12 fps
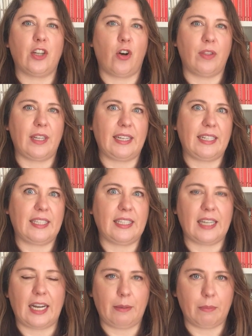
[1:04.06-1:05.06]
on the
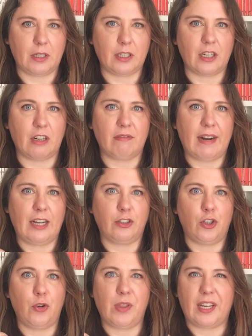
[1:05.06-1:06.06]
excitement around
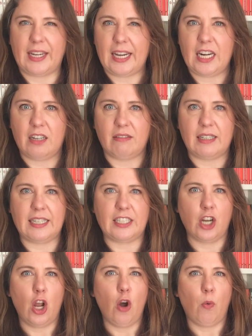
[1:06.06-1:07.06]
who the killer is,
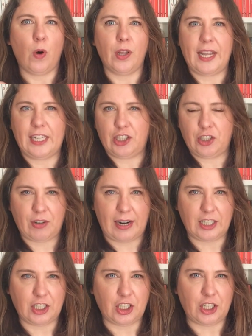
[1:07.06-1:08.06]
what their
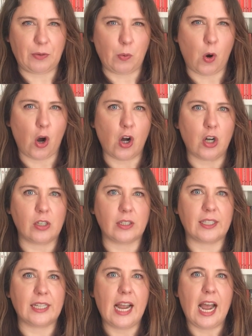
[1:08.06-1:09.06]
strategy
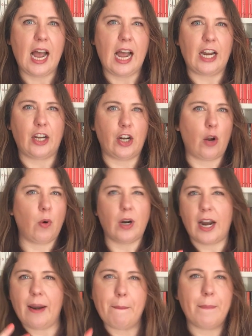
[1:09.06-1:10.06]
was, what
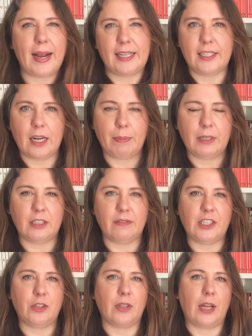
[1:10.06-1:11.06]
kind of messed up
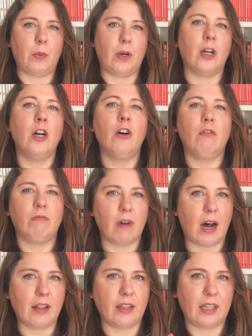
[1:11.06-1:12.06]
individual they were,
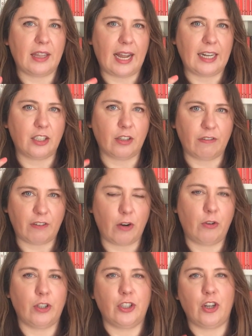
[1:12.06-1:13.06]
rather than to
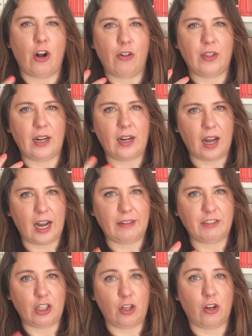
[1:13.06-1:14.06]
focus on the
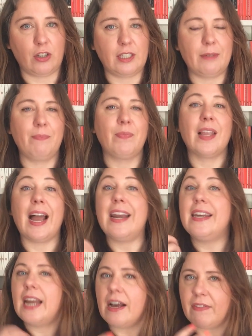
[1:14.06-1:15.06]
lives lost.
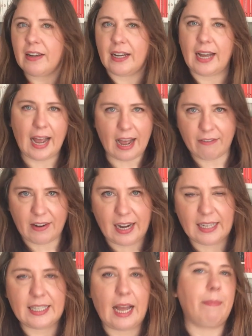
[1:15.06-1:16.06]
And never ever
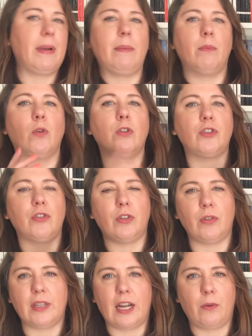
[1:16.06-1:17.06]
has that been more
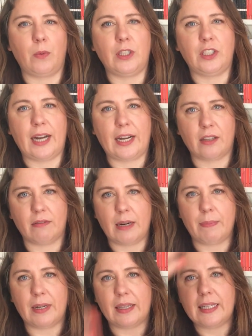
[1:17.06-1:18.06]
true than with Jack the
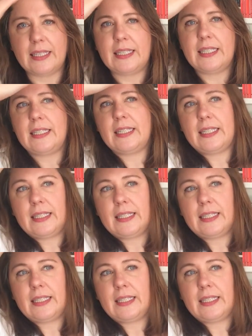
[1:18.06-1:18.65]
Ripper. This is